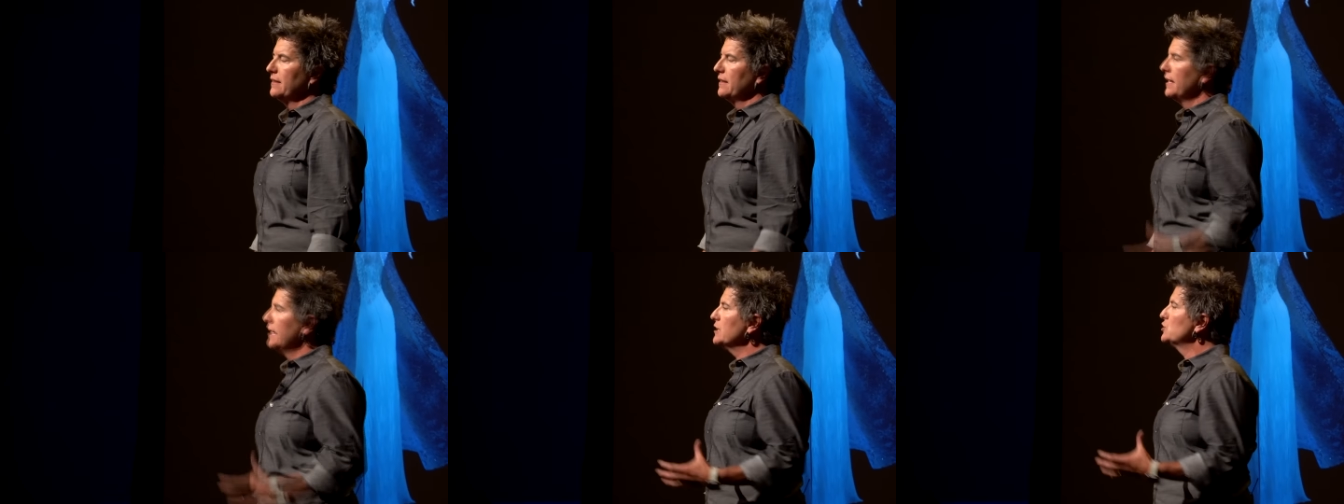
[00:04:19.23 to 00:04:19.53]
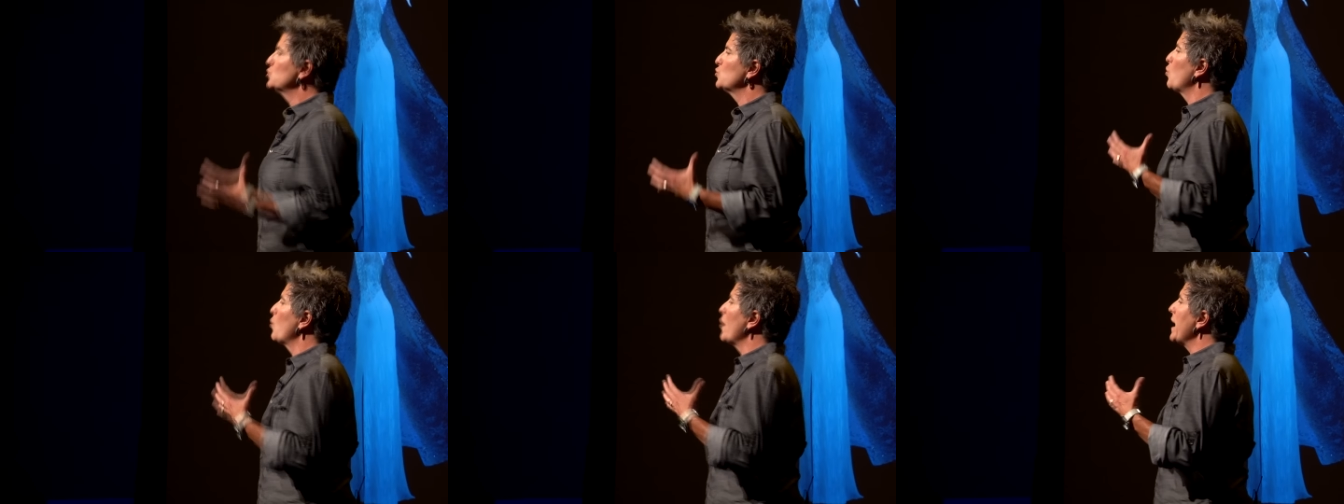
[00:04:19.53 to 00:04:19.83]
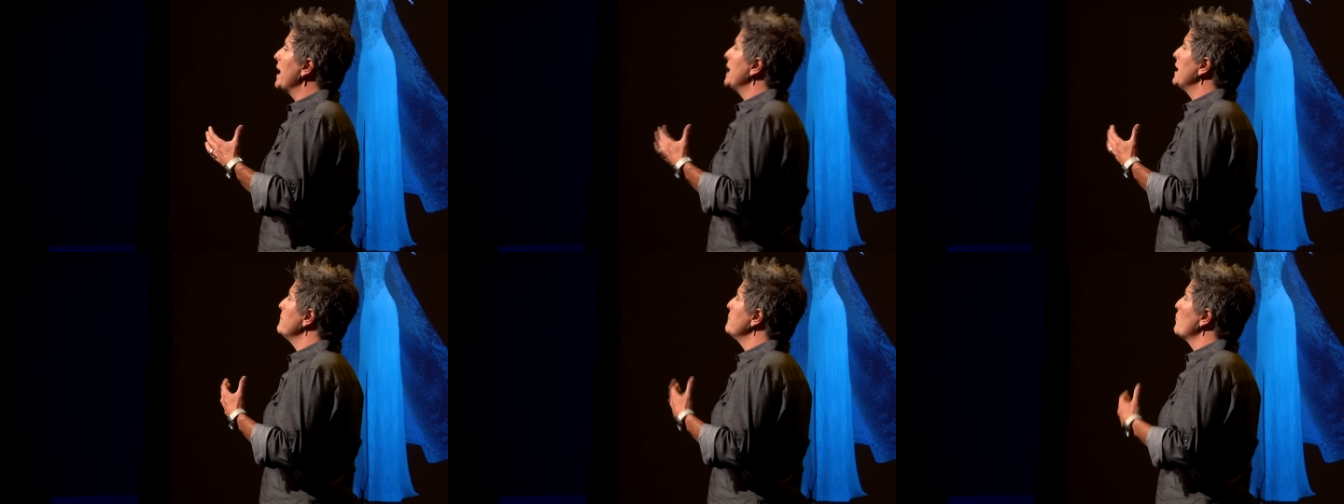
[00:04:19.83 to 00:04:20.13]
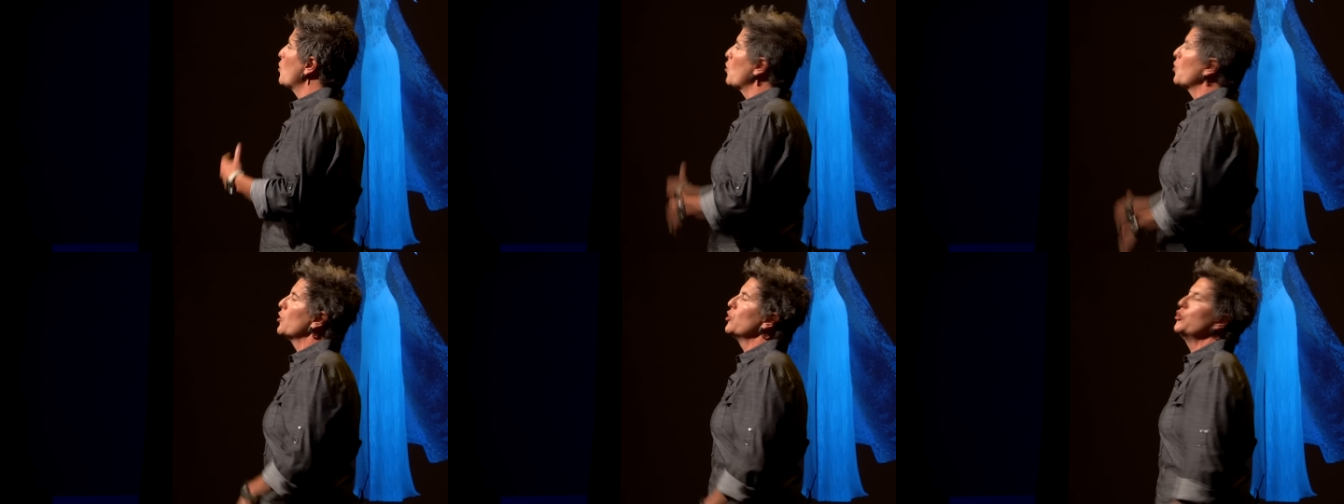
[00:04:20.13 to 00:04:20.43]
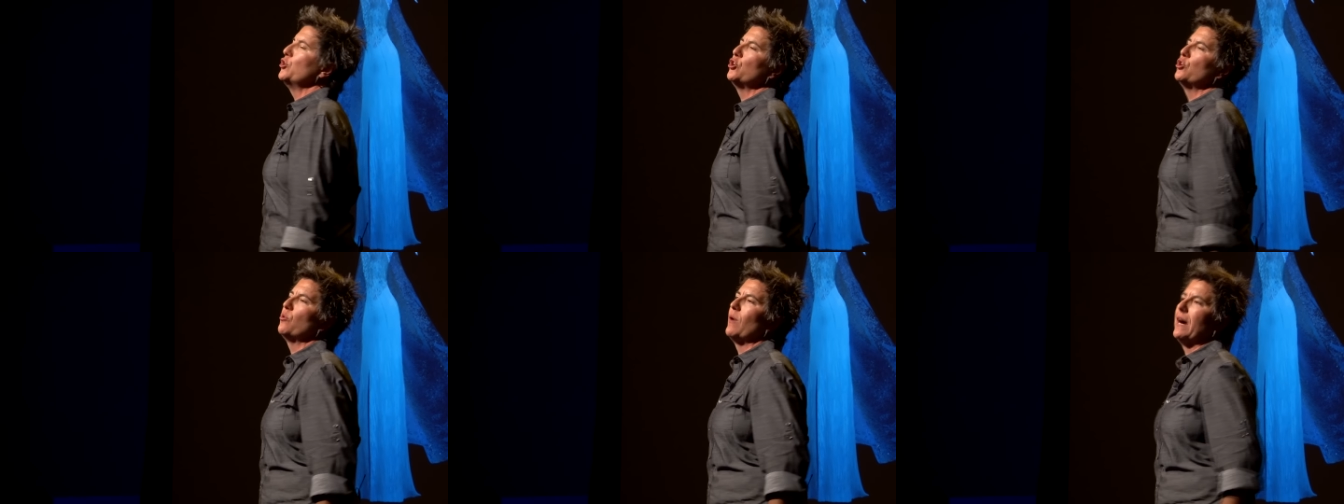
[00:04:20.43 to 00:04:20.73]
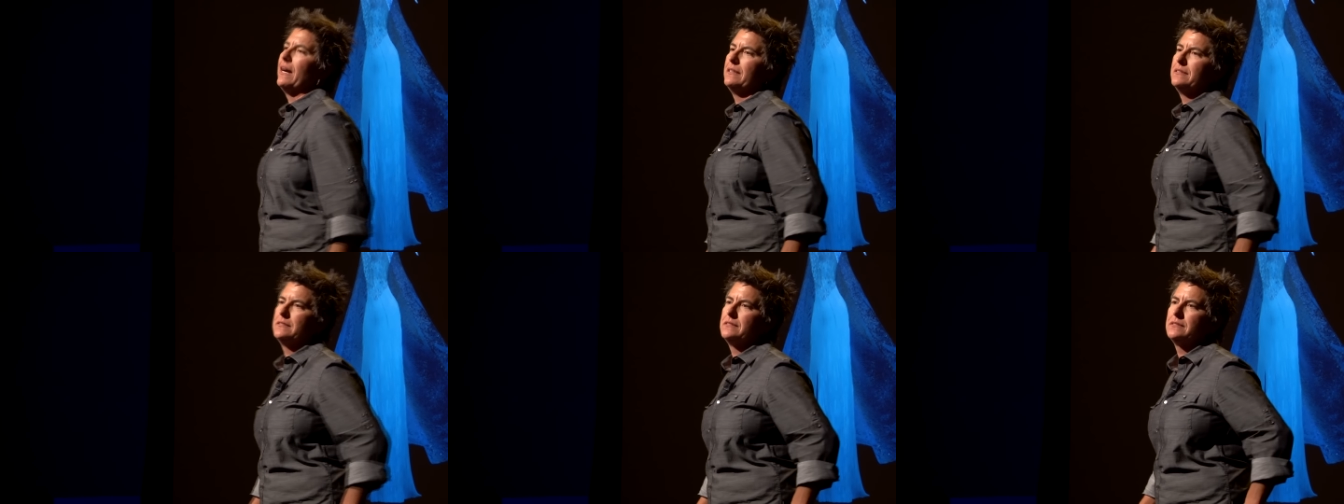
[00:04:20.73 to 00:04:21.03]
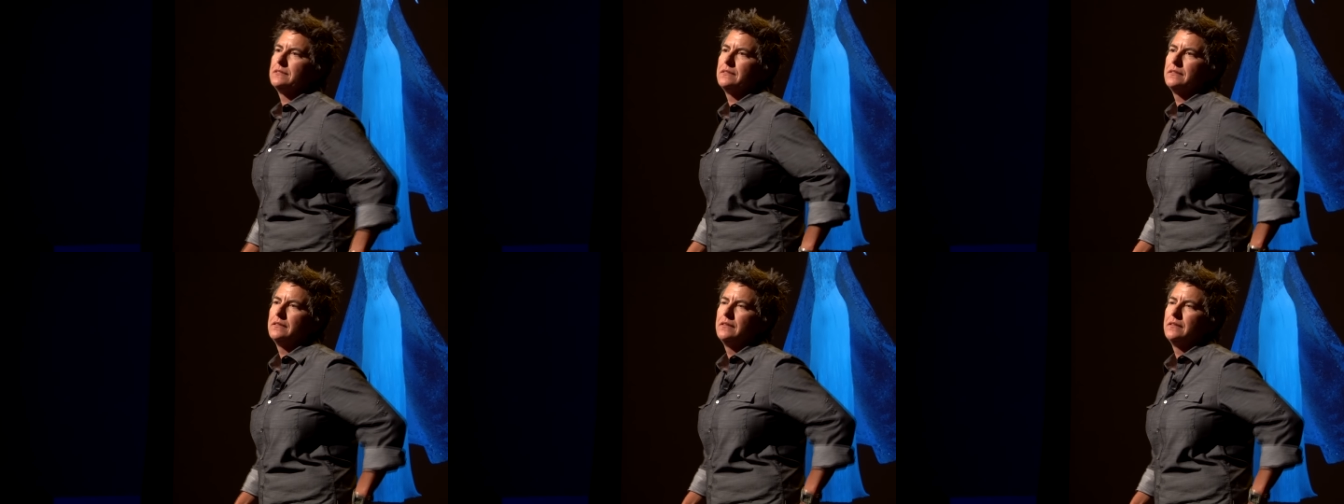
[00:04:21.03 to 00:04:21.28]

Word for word: It's way more nuanced.